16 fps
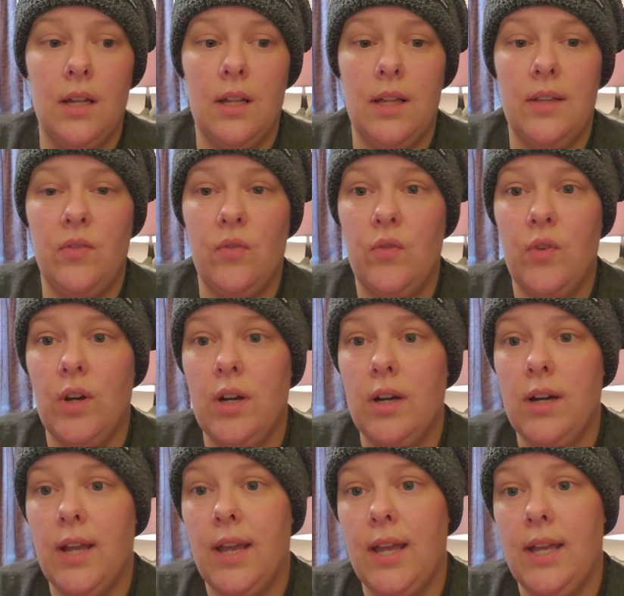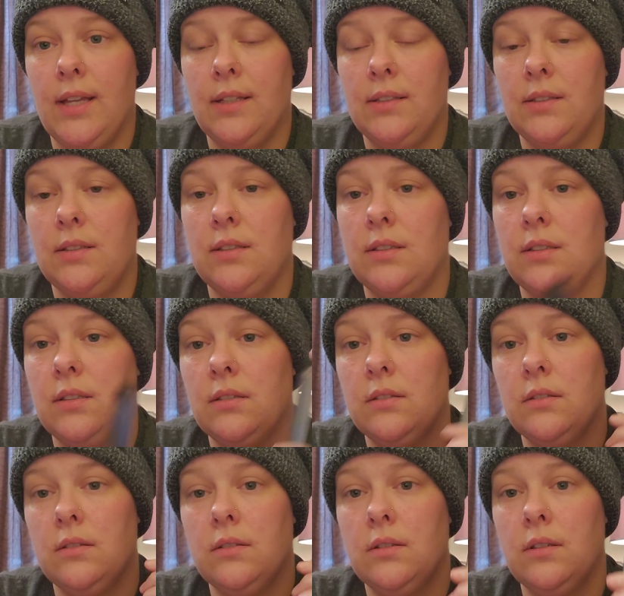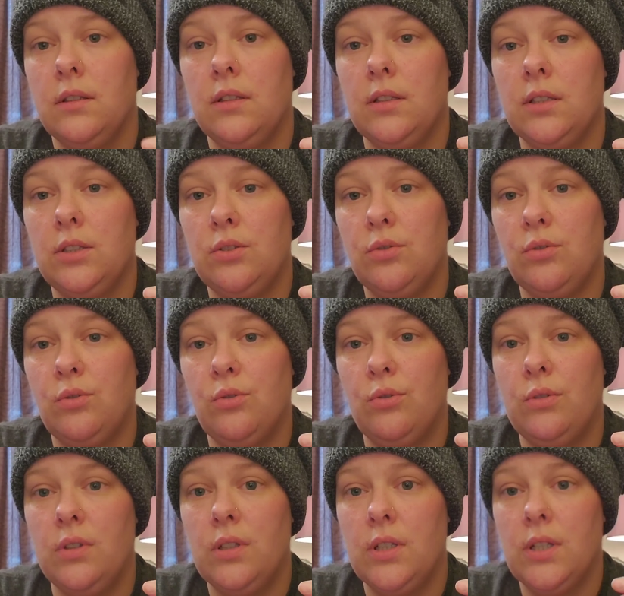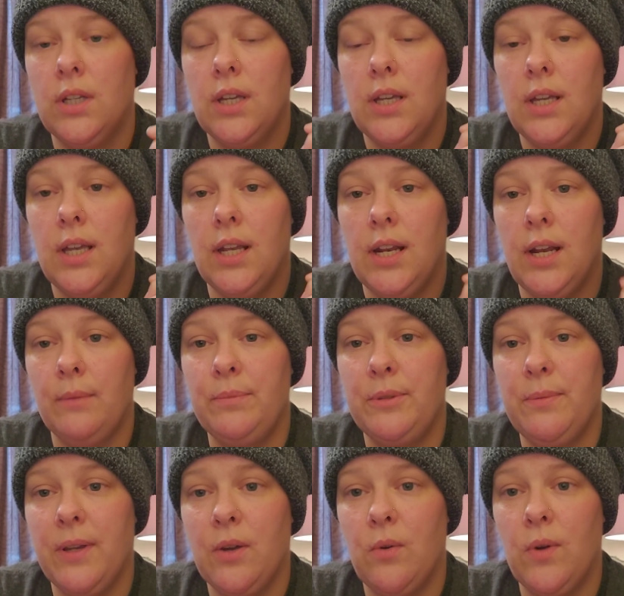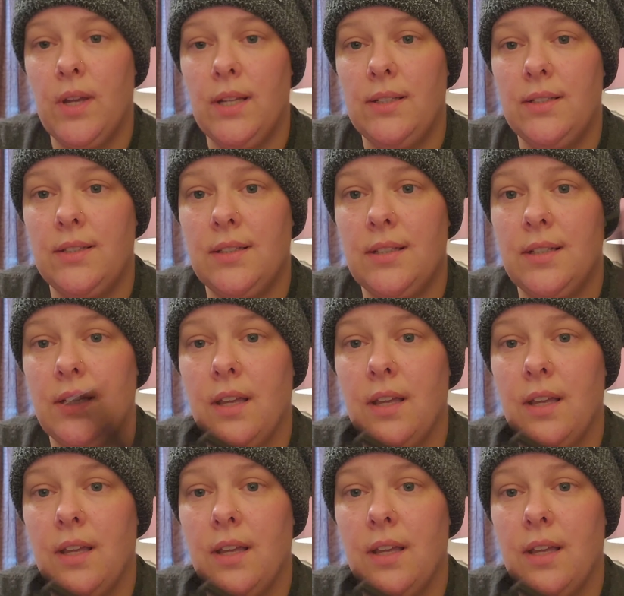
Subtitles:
As far as the Juul, it helped me quit,